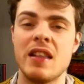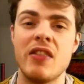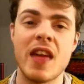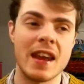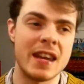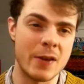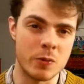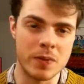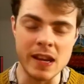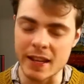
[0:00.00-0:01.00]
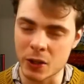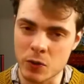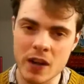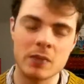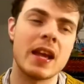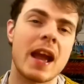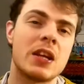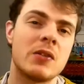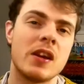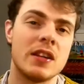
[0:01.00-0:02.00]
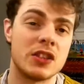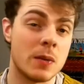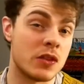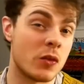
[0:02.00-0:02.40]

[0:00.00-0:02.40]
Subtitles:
then it would be incredibly accurate in terms